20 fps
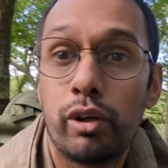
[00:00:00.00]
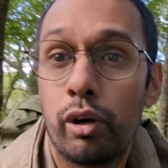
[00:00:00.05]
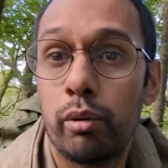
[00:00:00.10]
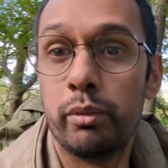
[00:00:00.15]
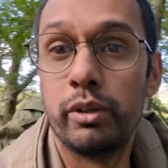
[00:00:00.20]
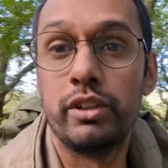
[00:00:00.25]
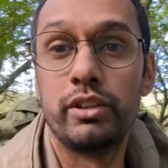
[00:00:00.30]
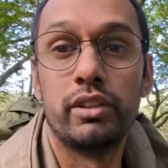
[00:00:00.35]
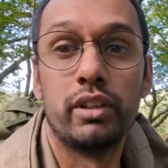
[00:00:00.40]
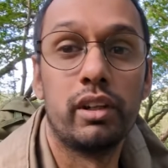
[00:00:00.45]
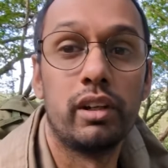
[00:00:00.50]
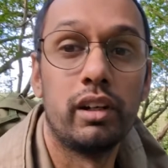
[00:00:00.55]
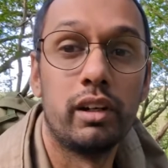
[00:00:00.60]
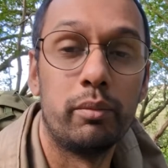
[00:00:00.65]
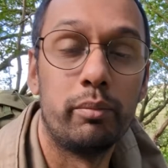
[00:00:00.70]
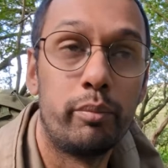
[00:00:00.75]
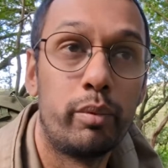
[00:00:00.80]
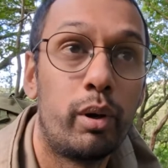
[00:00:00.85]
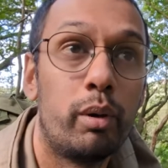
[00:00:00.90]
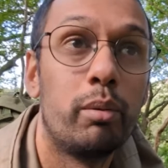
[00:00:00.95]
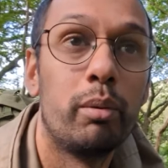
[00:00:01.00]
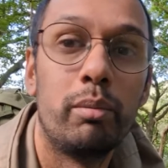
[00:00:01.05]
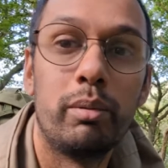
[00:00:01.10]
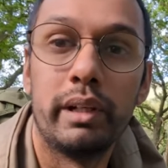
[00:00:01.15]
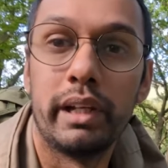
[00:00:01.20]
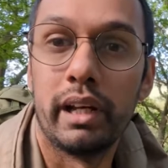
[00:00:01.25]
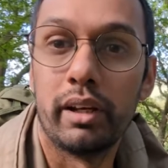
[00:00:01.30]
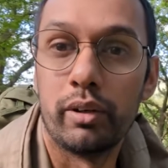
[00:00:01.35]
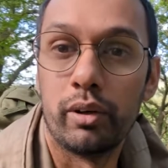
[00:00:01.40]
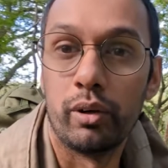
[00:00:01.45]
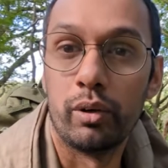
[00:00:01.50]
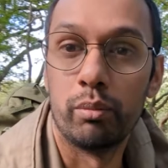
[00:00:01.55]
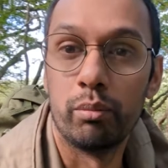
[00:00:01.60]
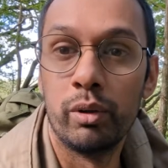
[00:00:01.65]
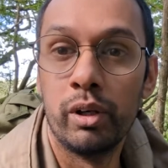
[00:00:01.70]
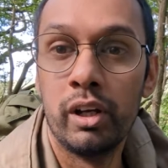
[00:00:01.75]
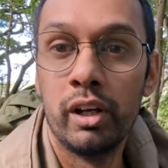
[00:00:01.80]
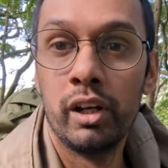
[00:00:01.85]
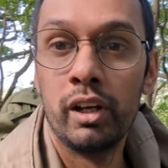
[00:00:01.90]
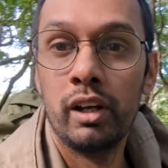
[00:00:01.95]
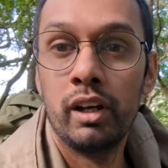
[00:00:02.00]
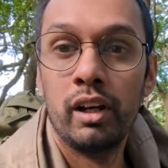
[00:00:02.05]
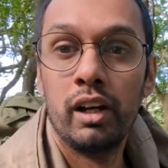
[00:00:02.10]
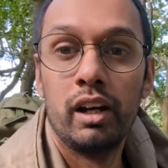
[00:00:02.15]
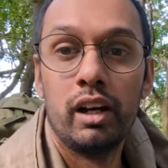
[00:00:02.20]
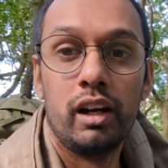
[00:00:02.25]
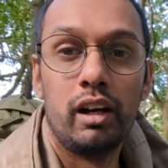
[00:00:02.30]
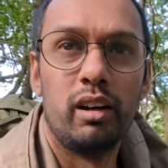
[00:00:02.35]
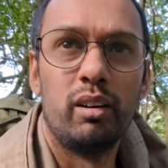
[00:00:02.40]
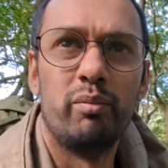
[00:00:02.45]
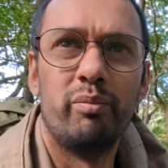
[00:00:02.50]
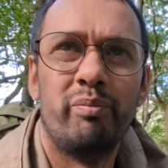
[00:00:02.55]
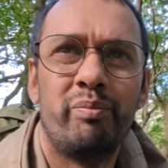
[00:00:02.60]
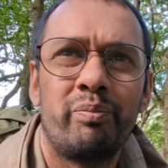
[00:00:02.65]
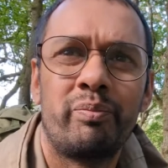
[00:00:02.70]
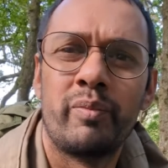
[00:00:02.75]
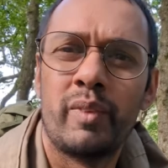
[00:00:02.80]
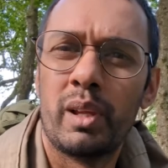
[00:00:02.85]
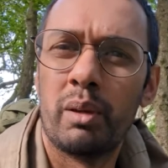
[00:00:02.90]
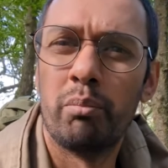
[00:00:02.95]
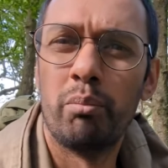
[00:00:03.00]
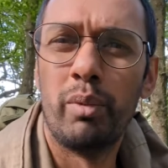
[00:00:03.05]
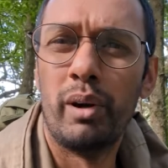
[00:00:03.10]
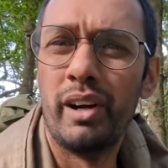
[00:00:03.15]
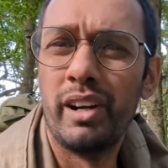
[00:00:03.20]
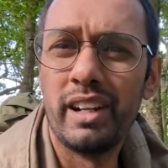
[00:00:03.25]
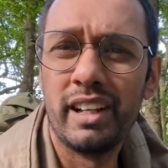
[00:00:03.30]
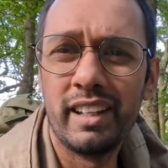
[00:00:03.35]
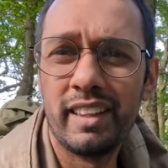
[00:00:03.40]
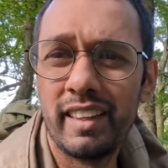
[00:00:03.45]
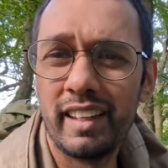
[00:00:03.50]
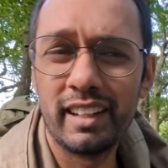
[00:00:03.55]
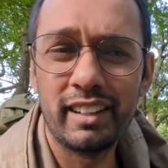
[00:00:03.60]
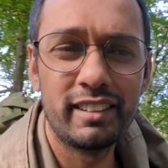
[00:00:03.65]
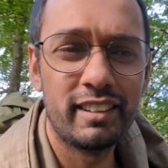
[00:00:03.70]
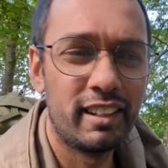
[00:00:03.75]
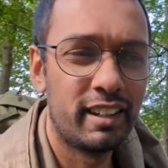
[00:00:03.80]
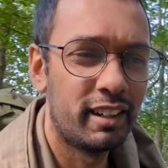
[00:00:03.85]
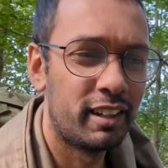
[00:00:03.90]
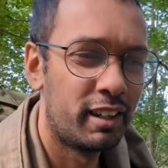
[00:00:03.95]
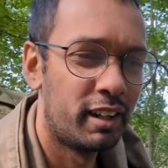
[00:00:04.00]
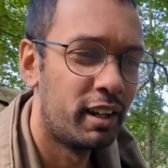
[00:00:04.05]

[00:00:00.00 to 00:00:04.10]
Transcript: Tom is uh, probably at home um, burning things